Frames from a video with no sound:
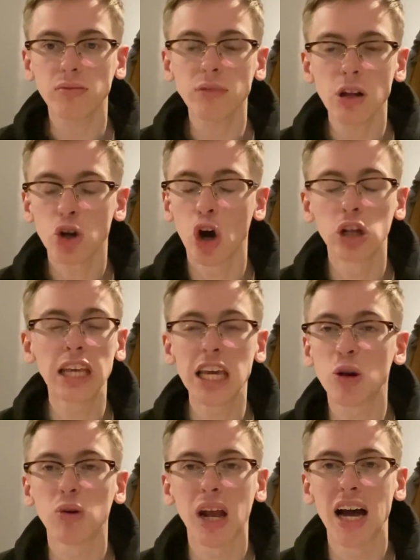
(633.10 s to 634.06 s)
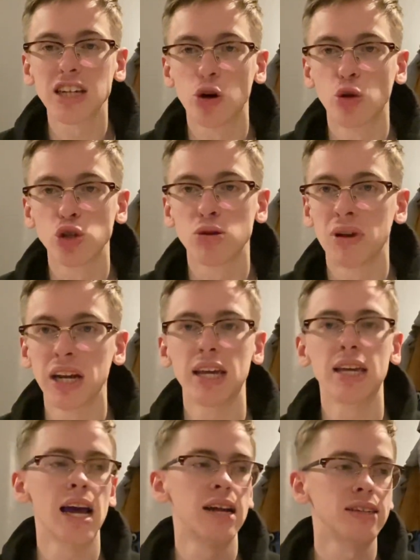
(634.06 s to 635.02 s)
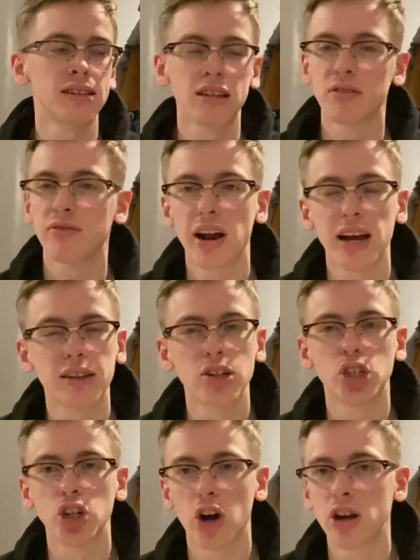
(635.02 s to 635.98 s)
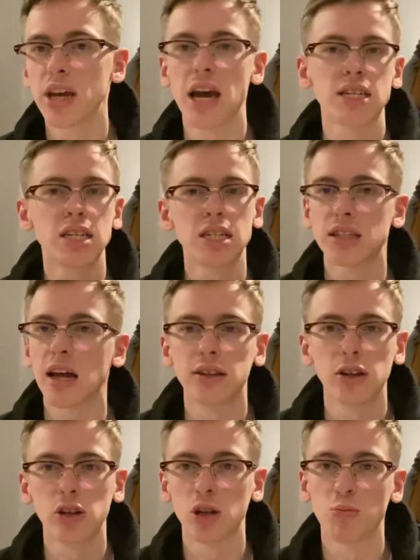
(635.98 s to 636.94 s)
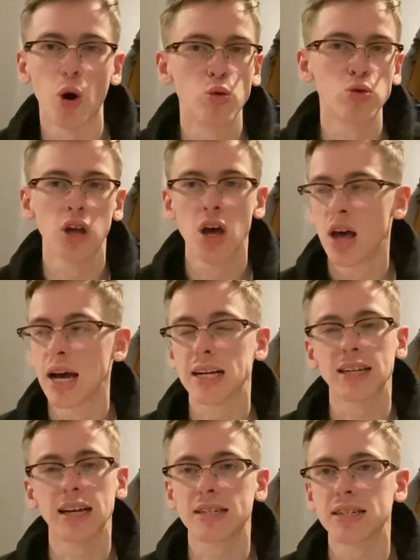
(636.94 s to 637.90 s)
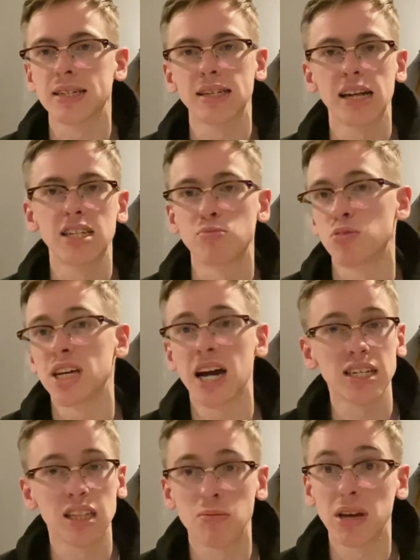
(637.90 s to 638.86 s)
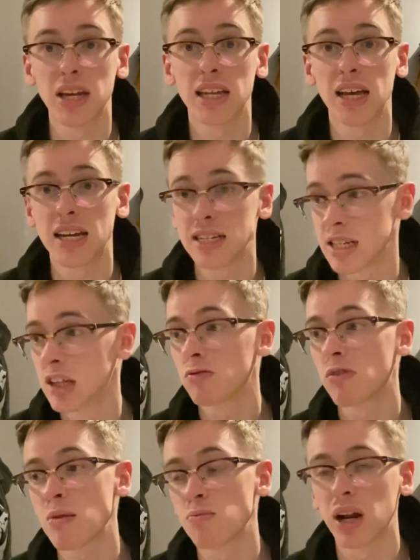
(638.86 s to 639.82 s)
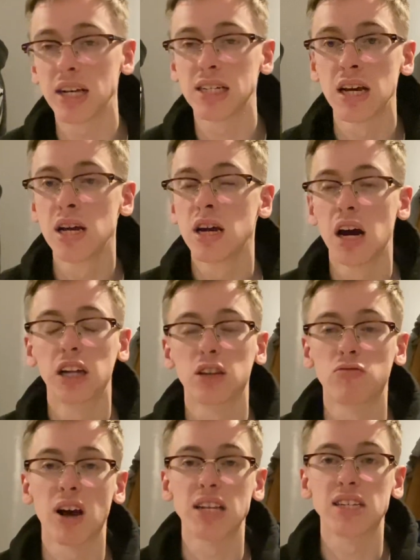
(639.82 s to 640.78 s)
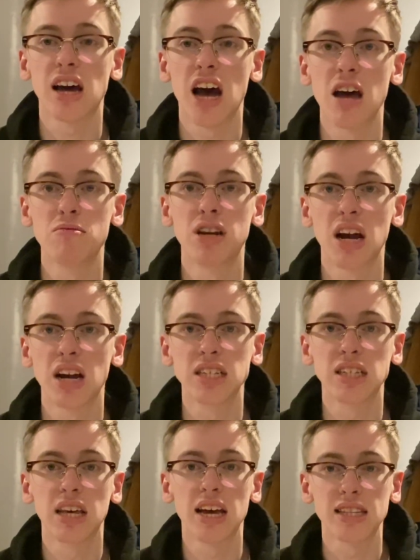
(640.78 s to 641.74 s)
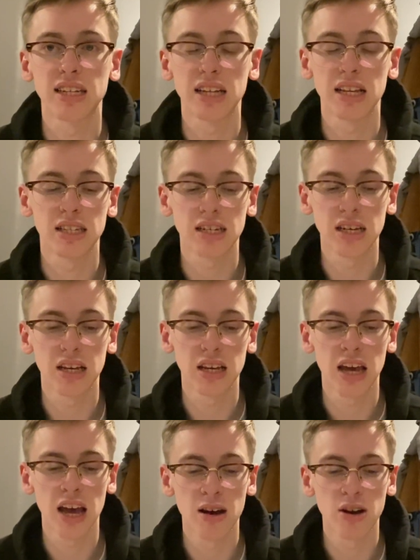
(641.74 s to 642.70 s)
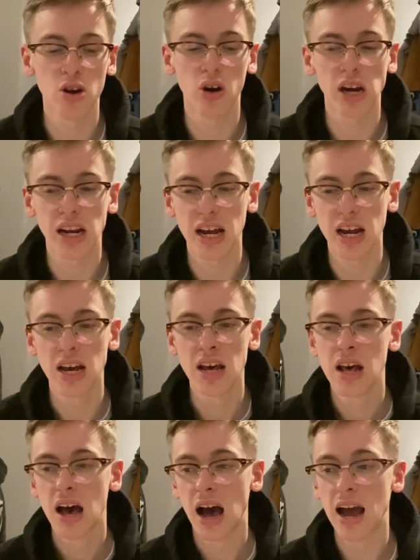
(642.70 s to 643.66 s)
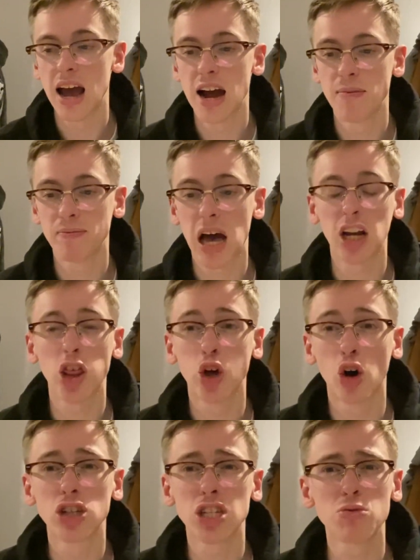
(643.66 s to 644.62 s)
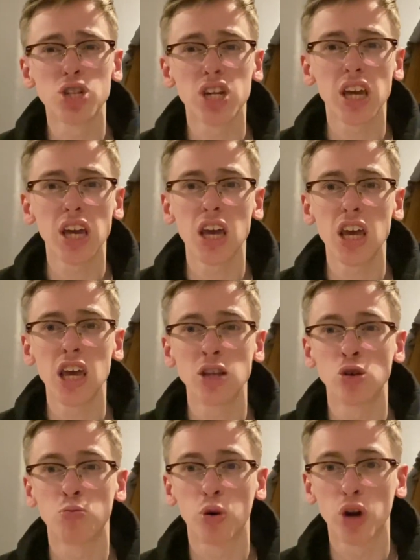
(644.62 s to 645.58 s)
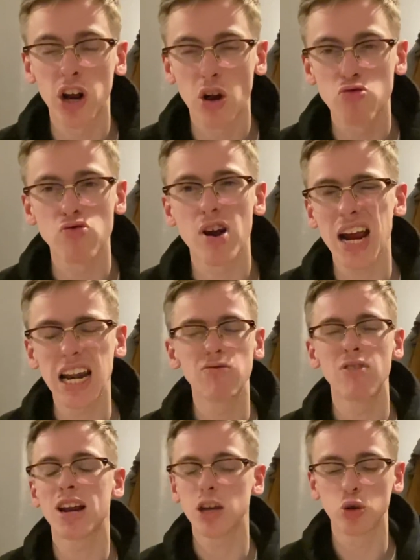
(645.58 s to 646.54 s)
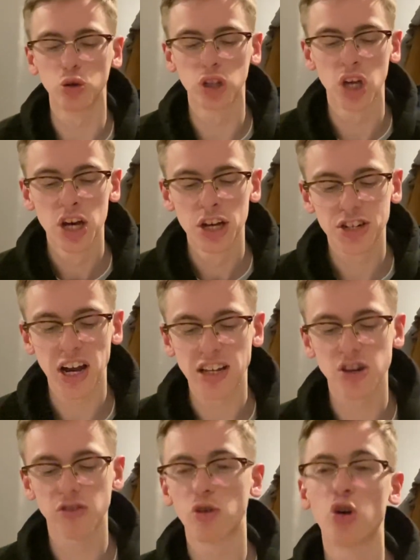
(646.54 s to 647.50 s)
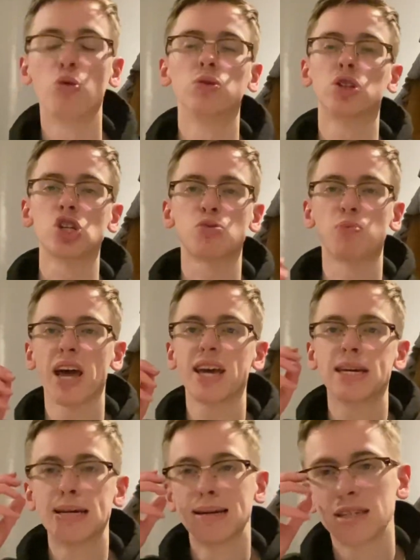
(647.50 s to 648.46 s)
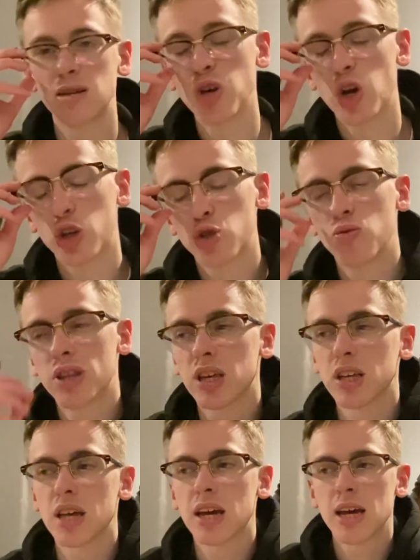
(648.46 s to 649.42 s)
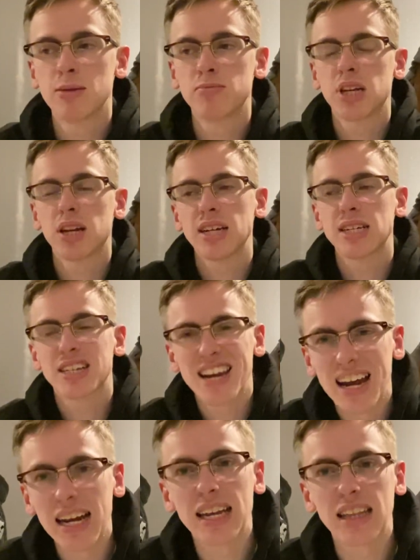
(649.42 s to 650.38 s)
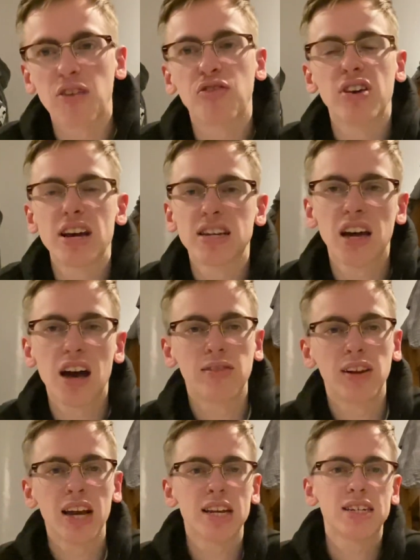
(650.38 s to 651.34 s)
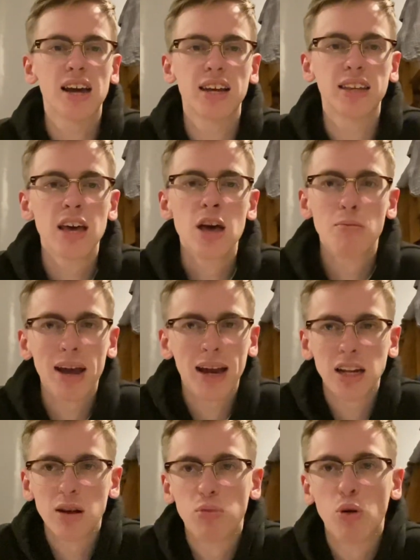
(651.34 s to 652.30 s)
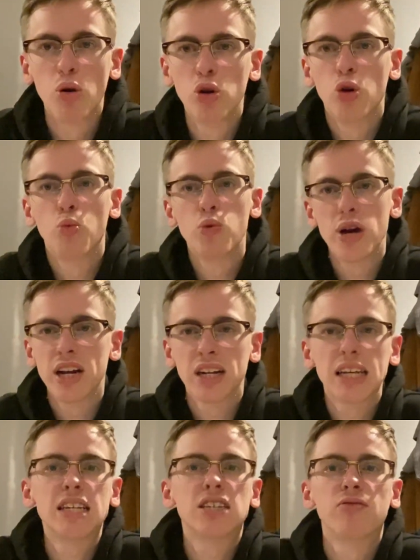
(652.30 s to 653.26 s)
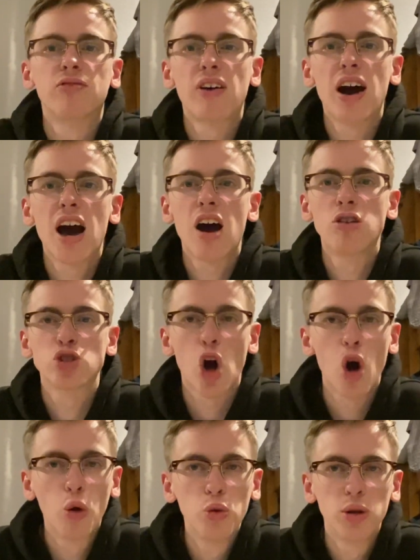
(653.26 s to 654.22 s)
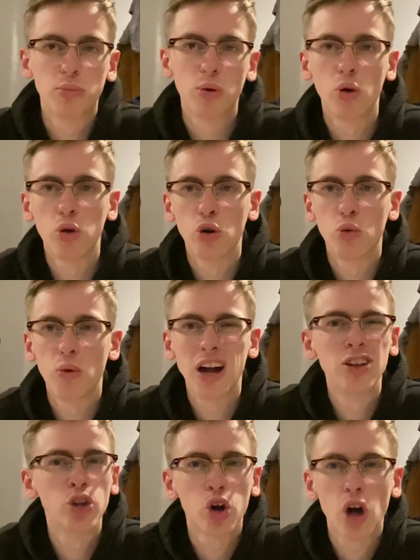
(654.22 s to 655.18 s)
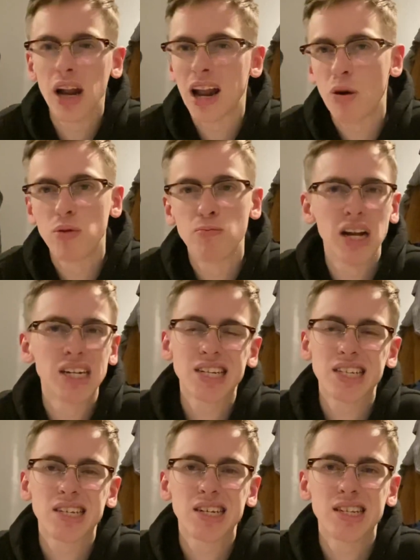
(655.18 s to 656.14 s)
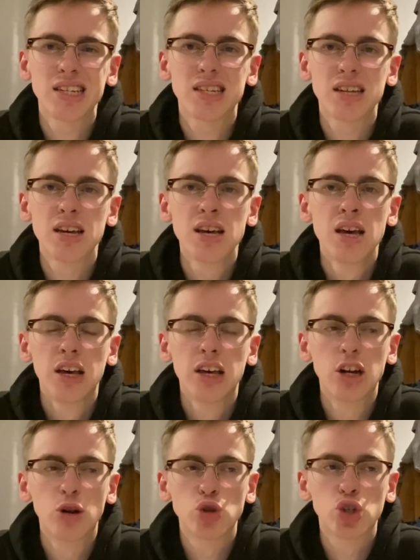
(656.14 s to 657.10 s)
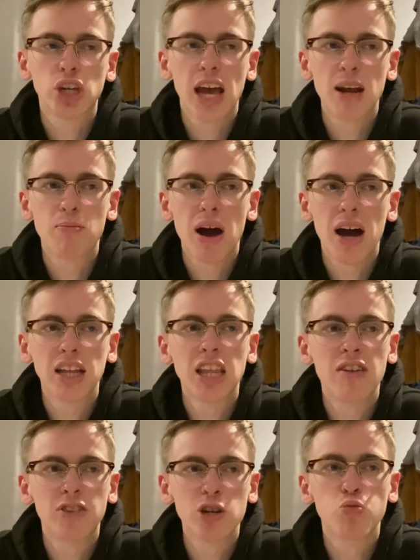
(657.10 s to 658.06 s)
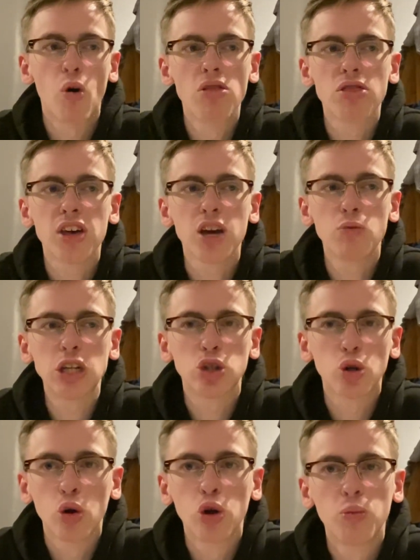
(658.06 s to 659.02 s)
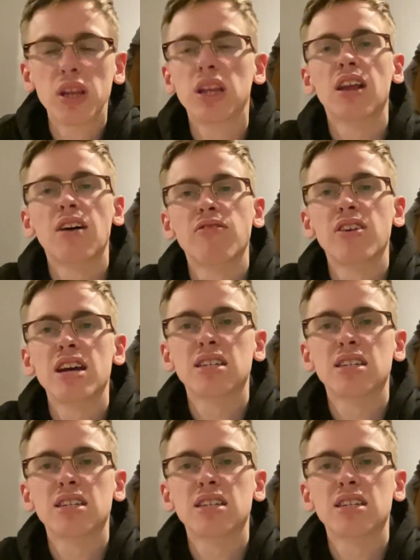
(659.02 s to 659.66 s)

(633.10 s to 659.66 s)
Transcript: Got the equaliser ultimately. Yes, it's a deflected shot. Yes, he's standing on the post, etc. But he has to be there. He's in the right place at the right time, and he's there to knock it in. And I thought he put in a really good centre forward display, to be honest with you, tonight. Certainly in that first half, like I said, picking the ball up, winning decent fouls, holding the ball up well, not allowing Manchester City to just get it back. And if there's one thing we struggled with in that first